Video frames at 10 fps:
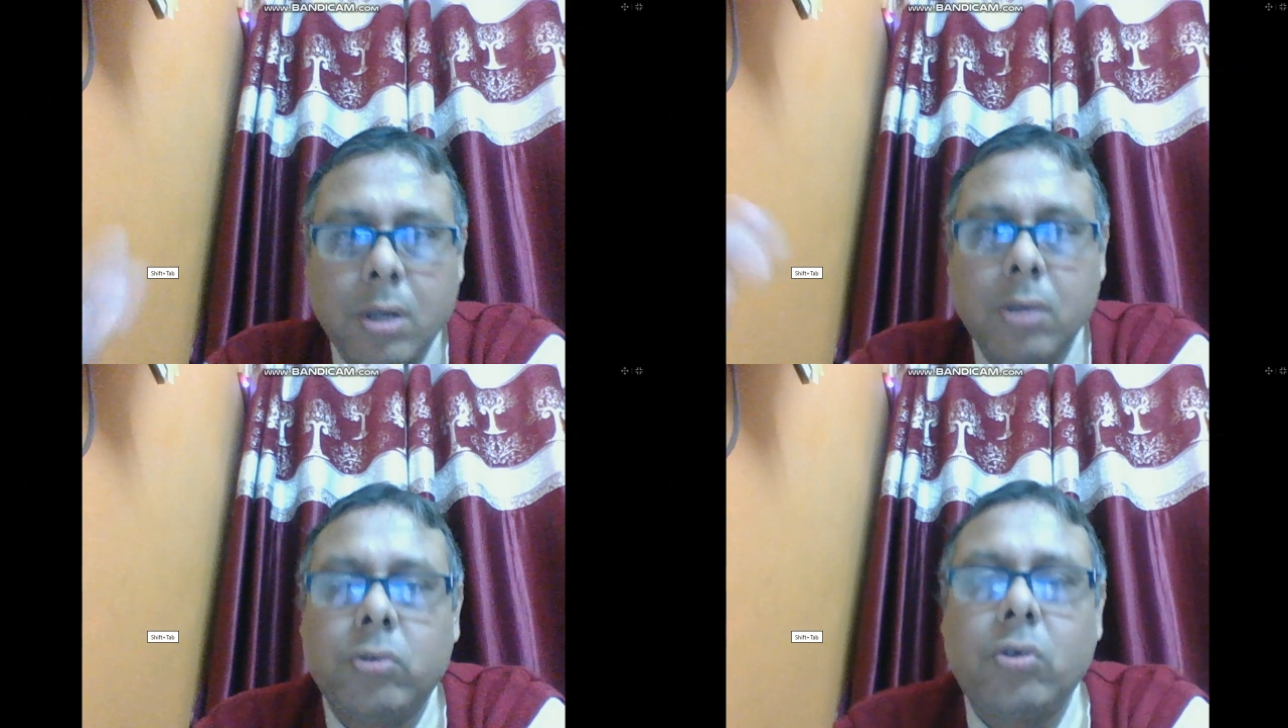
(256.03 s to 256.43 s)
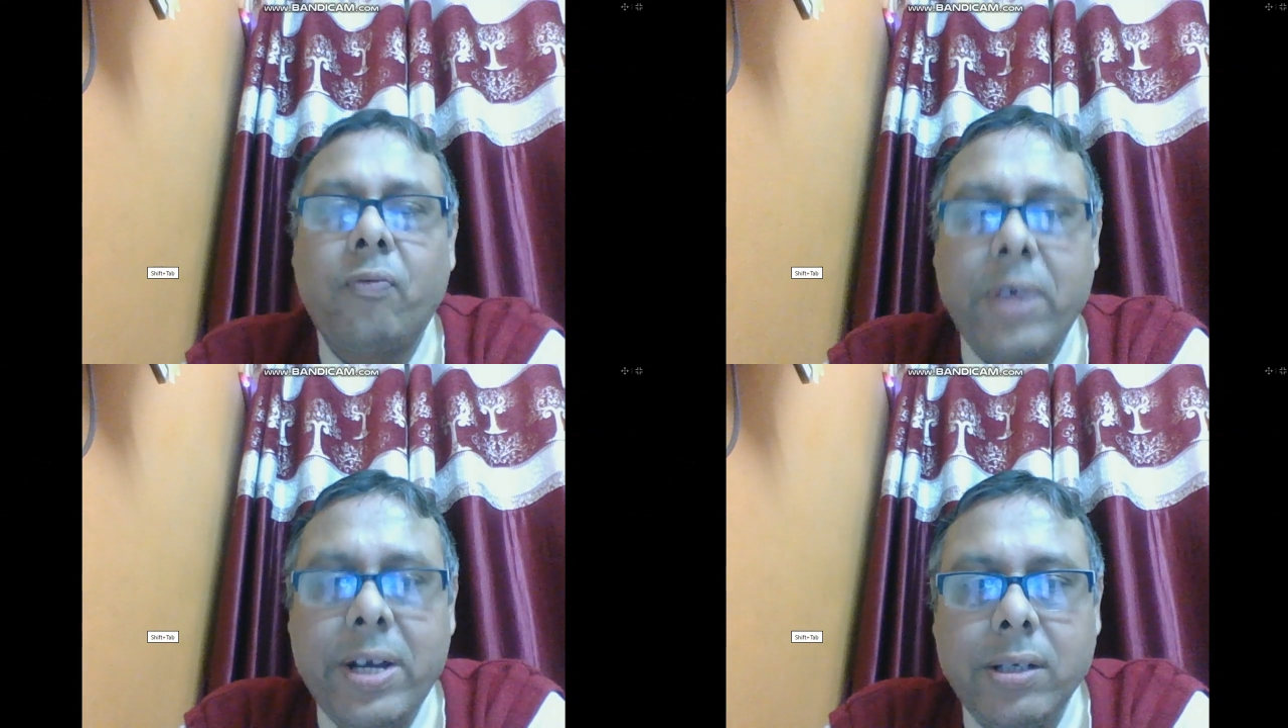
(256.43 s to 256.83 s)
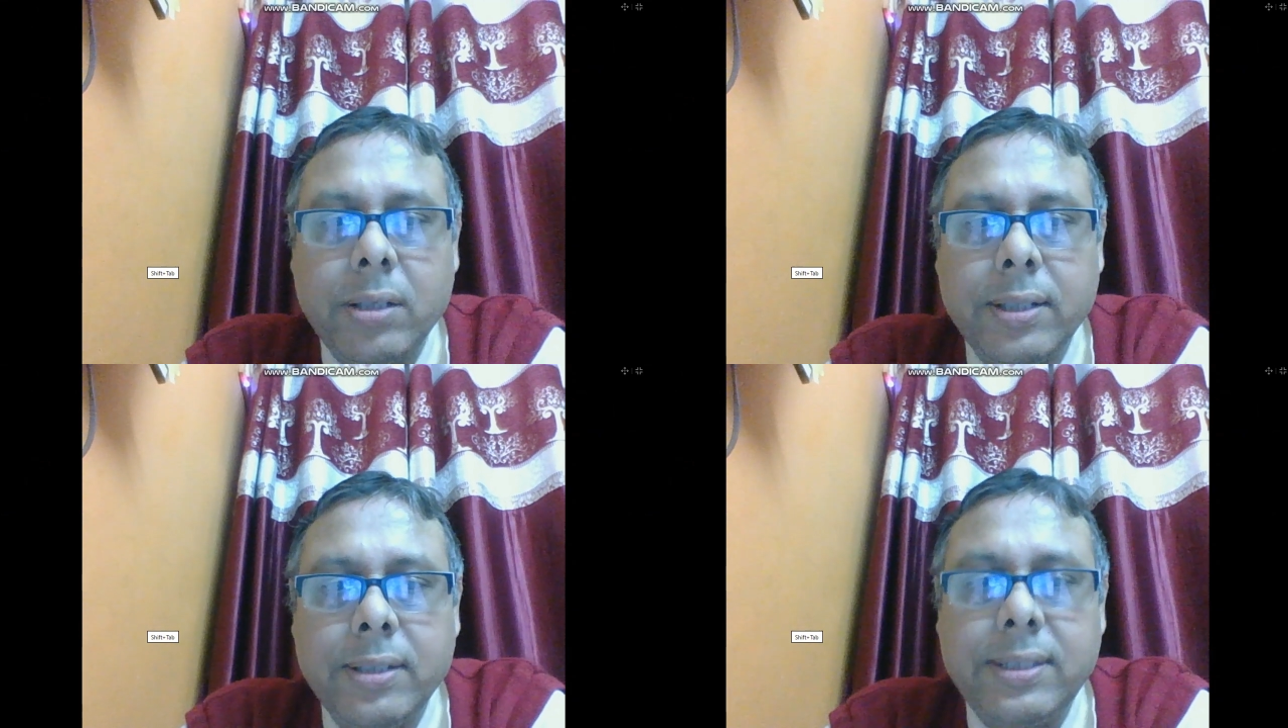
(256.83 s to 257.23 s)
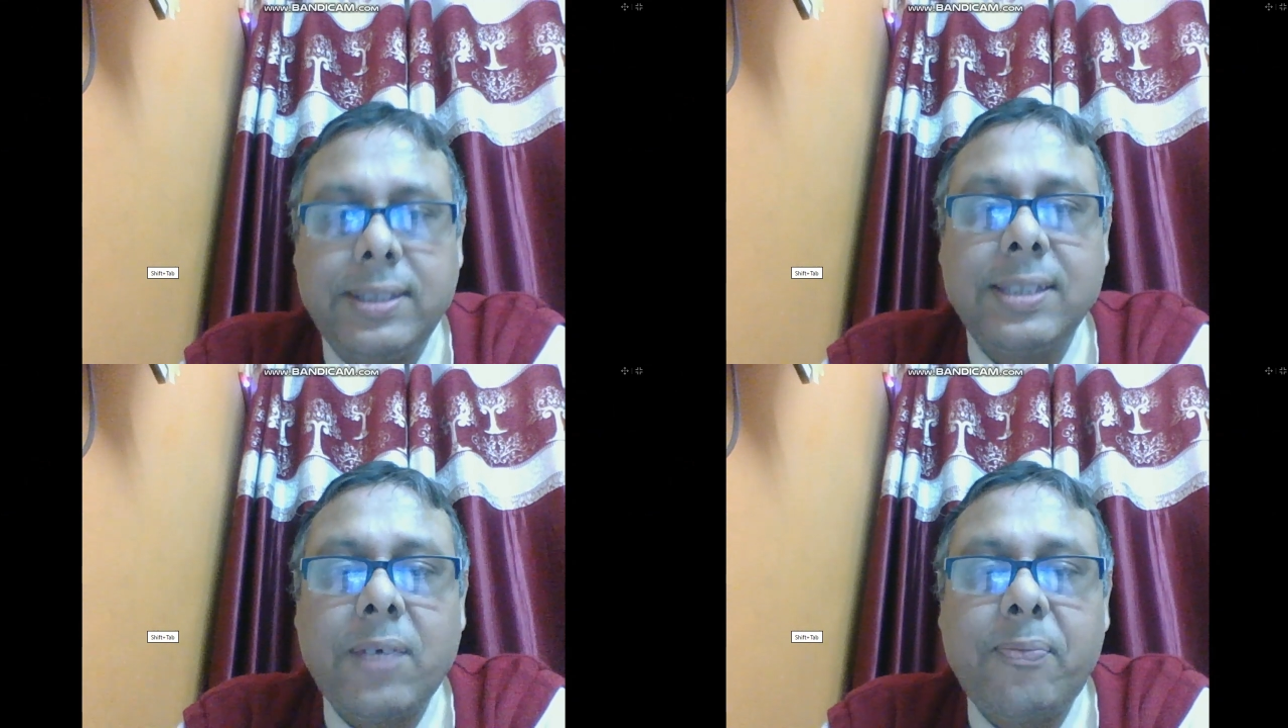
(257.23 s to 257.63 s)
So friend,
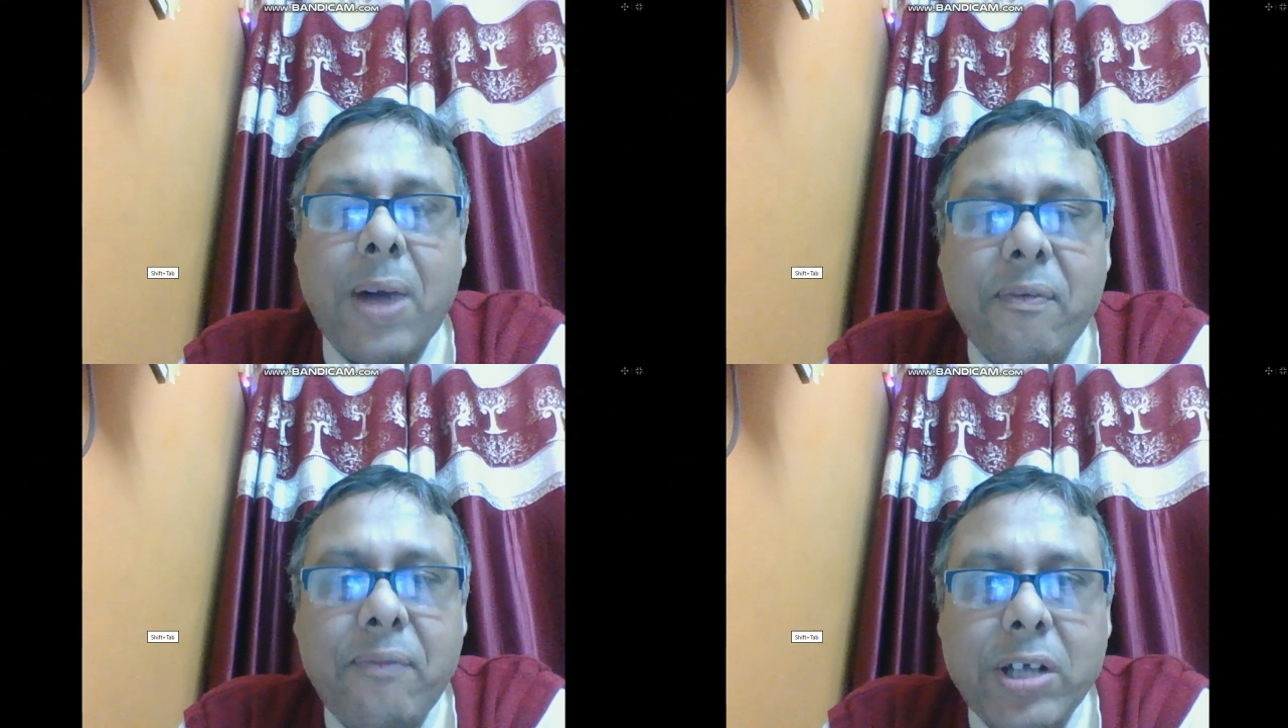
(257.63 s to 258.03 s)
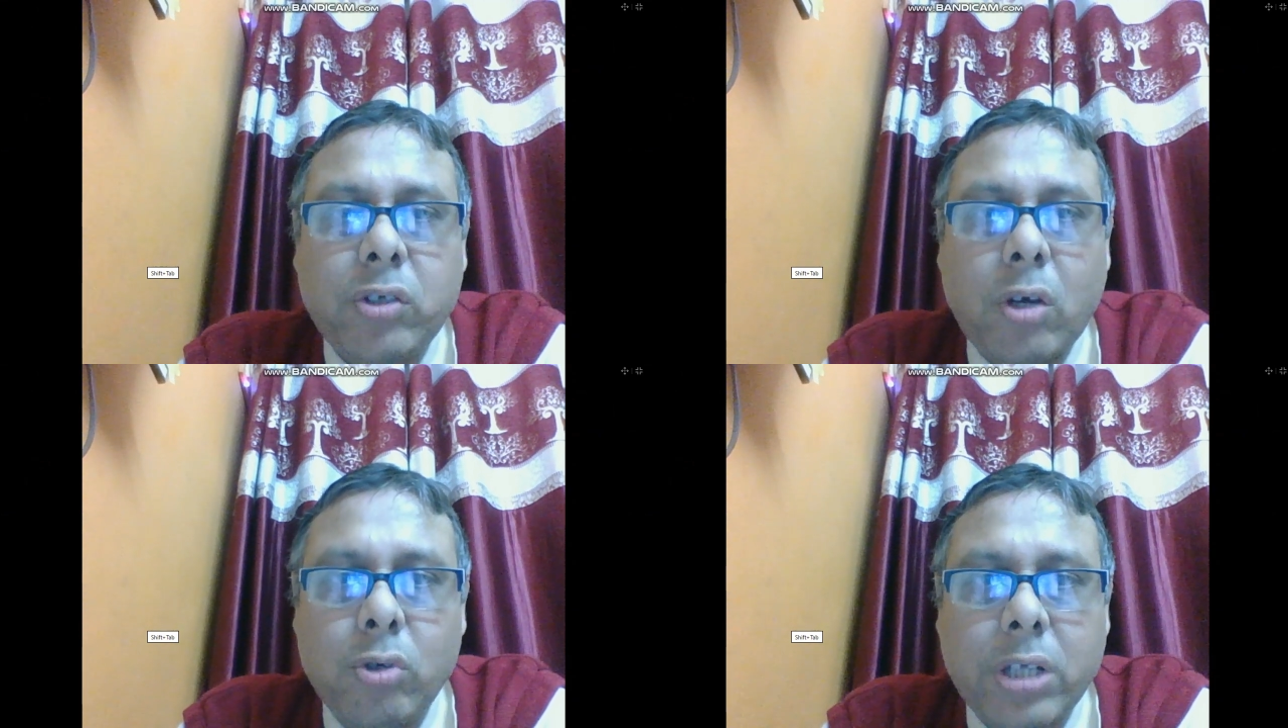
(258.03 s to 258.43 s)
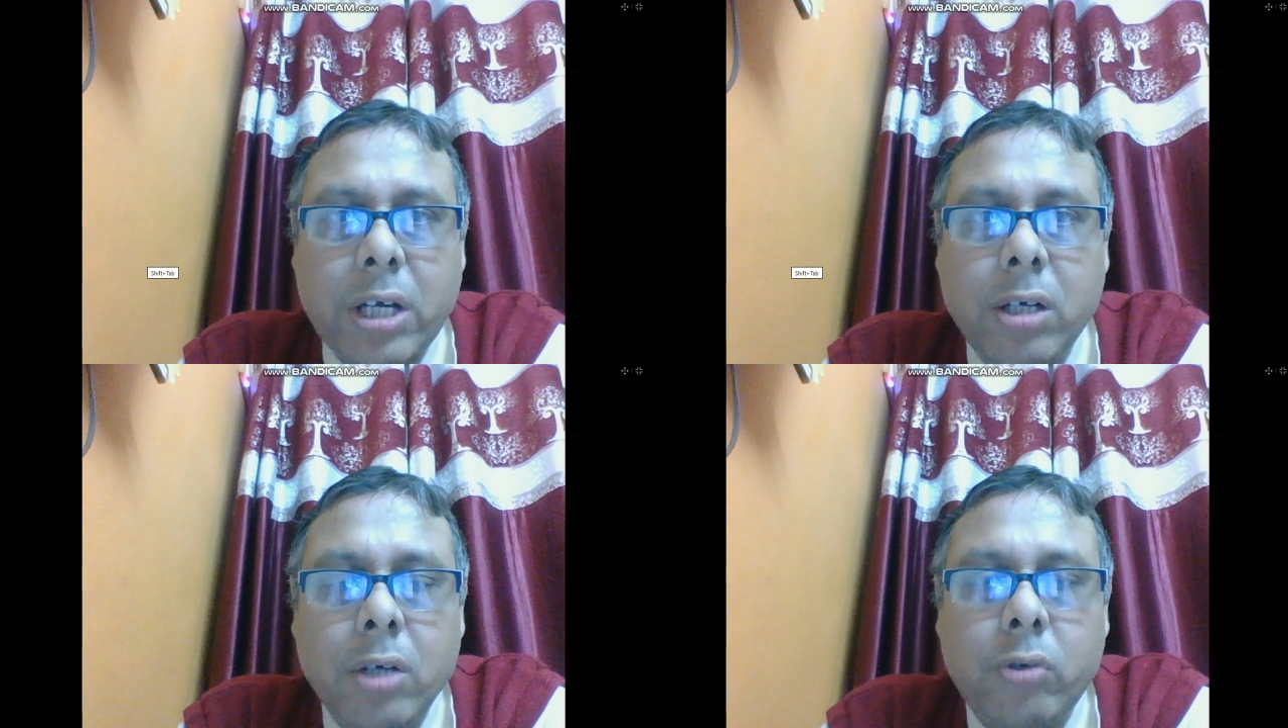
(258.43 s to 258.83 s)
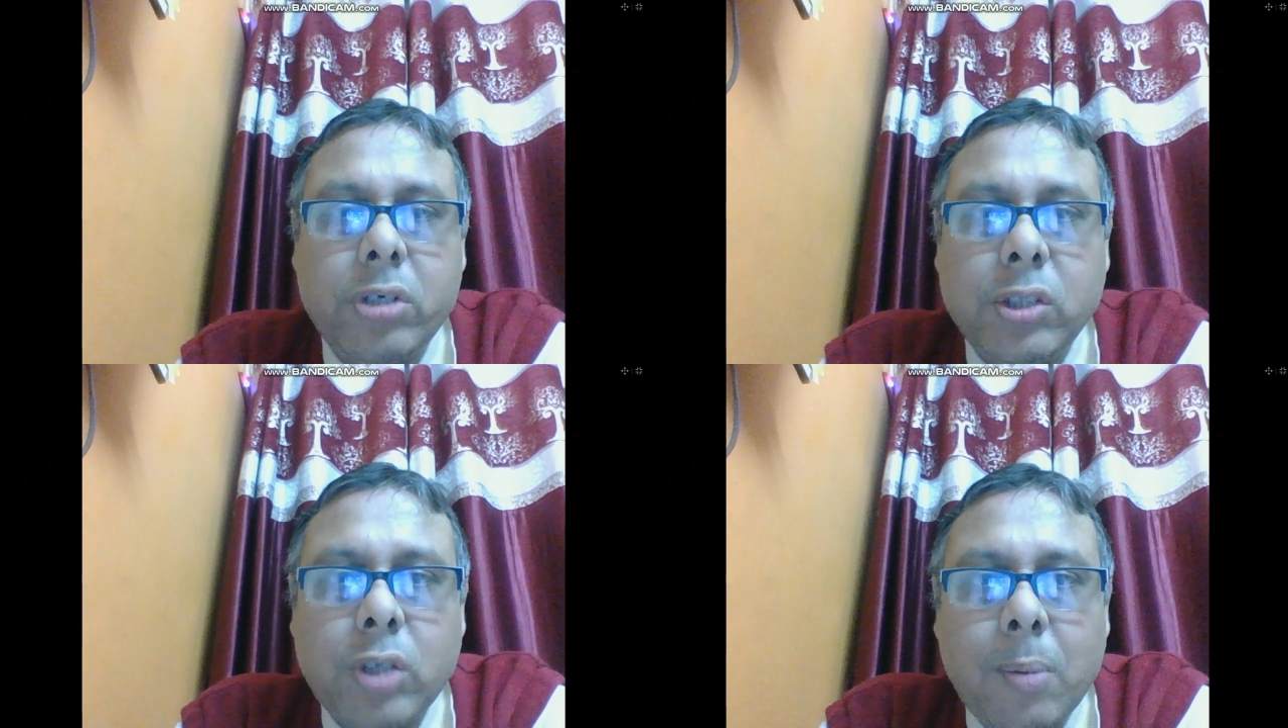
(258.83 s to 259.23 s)
this is a perfect solution to
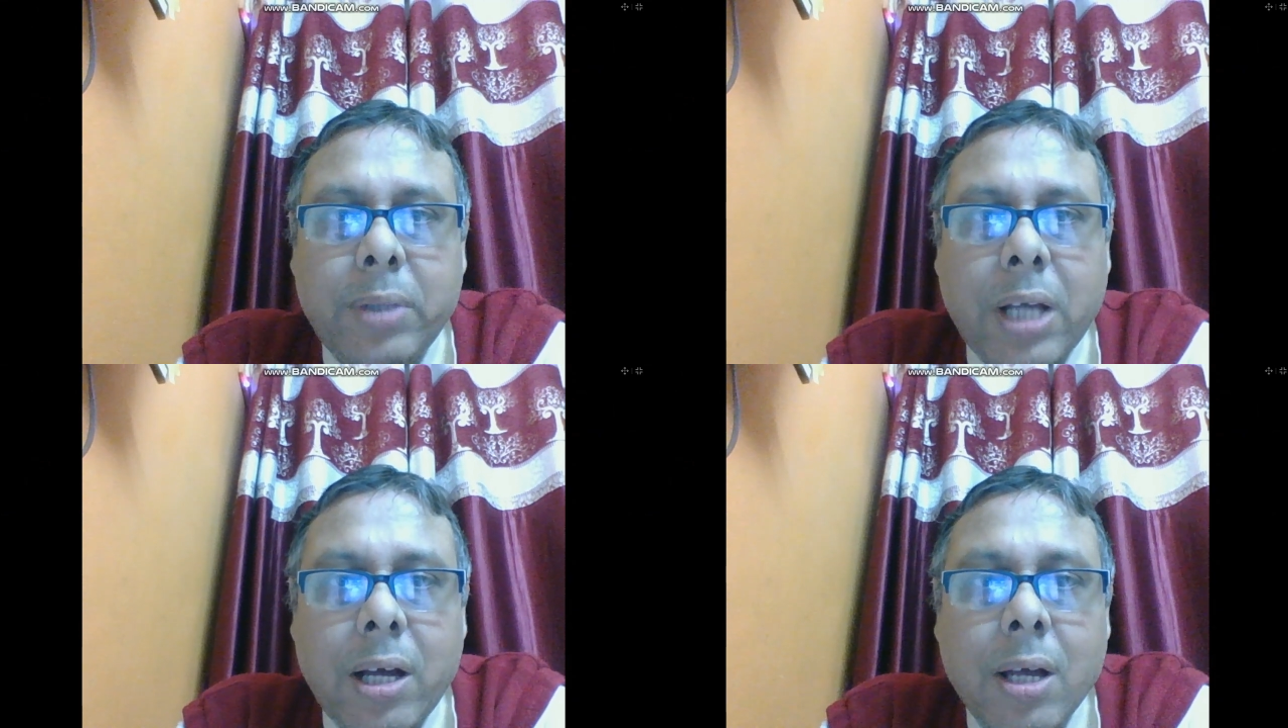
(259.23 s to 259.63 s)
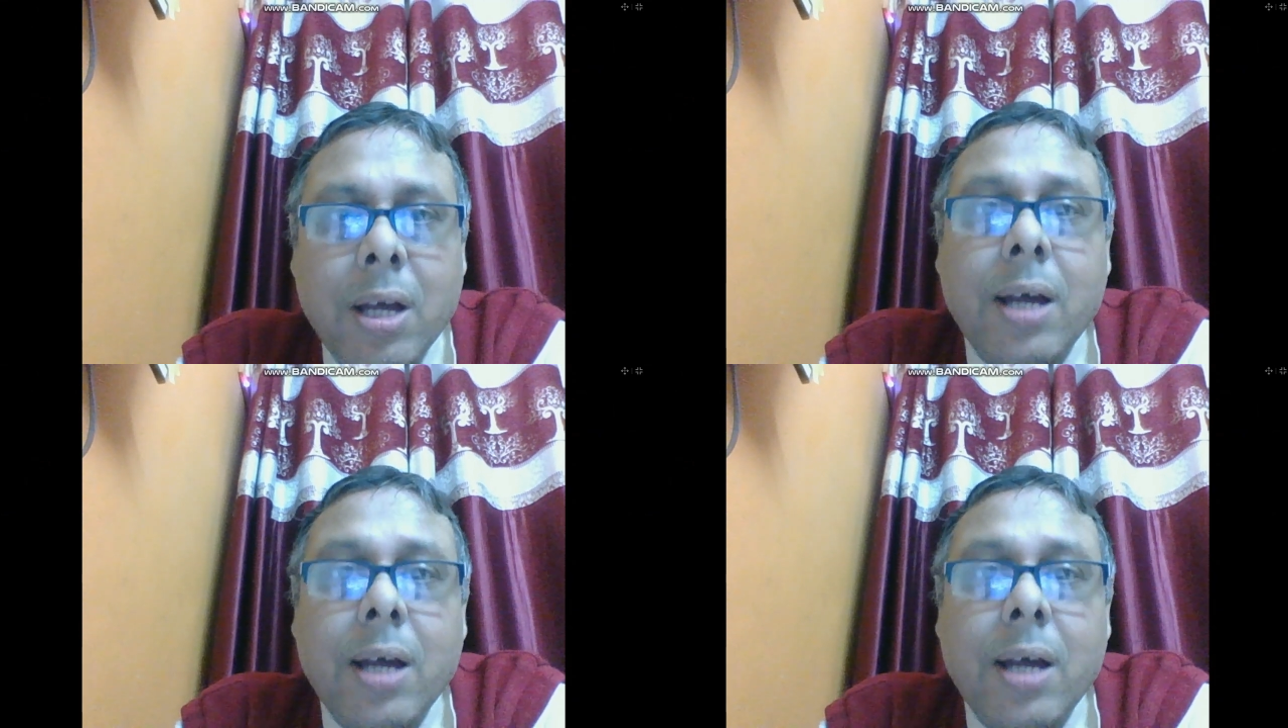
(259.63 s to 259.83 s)
resolve the